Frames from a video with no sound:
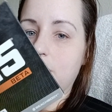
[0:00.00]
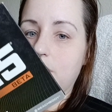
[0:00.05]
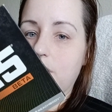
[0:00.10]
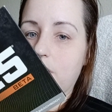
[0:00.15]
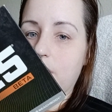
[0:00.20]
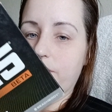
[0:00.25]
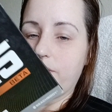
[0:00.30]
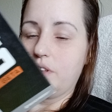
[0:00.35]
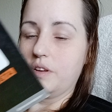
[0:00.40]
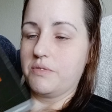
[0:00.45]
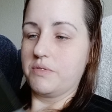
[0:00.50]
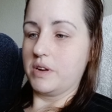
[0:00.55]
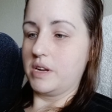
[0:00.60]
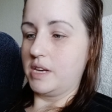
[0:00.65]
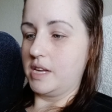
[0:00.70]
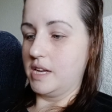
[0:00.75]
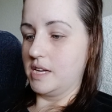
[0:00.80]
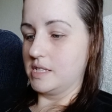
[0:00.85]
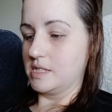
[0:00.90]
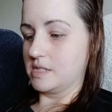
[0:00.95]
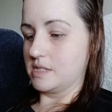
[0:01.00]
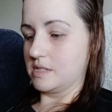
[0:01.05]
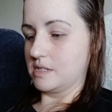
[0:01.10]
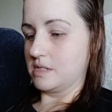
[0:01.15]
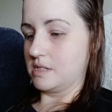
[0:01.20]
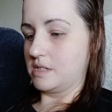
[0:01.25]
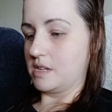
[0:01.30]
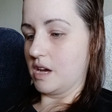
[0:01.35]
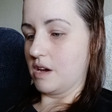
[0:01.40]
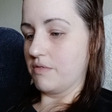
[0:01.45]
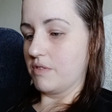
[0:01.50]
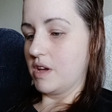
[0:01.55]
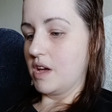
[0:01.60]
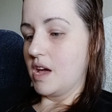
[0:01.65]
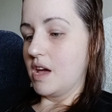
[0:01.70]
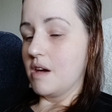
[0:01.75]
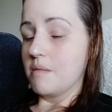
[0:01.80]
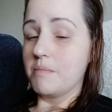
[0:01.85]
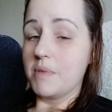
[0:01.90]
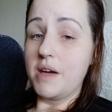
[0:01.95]
You have different discs and stuff.
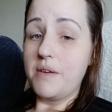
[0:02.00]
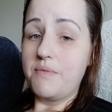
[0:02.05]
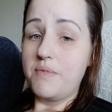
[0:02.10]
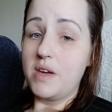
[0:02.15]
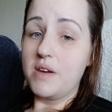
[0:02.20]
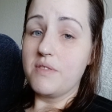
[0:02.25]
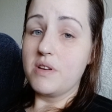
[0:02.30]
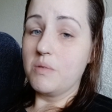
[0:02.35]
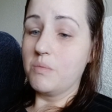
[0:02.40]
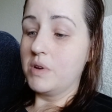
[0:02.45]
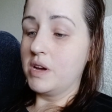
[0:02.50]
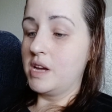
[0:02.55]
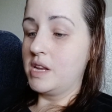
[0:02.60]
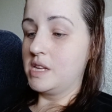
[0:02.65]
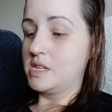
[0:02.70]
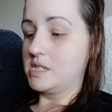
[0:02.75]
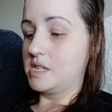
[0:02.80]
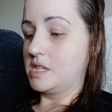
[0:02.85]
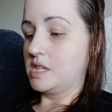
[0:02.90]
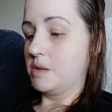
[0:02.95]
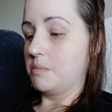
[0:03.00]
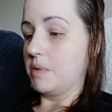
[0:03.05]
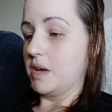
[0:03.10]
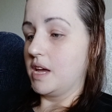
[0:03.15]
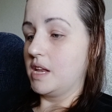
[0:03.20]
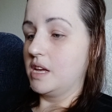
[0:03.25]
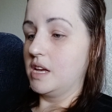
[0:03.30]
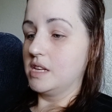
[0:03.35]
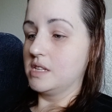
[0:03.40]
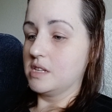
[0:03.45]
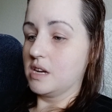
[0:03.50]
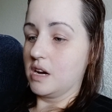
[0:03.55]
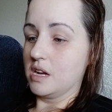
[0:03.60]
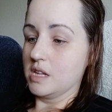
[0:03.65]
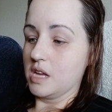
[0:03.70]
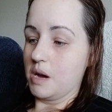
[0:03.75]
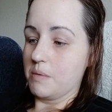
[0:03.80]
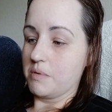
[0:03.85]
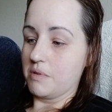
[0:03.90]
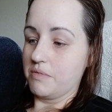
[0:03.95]
My favorite one is in the beta. It's
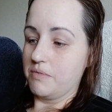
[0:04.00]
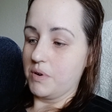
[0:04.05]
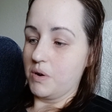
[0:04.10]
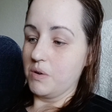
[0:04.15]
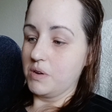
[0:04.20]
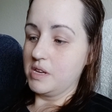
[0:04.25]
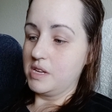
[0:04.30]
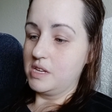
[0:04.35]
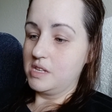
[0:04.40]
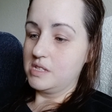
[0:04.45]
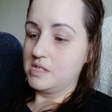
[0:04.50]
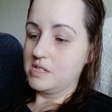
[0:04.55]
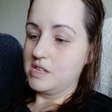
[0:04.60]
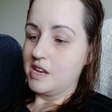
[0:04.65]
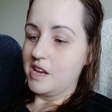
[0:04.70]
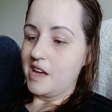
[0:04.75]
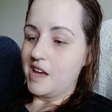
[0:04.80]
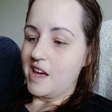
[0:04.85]
called Upper Focus.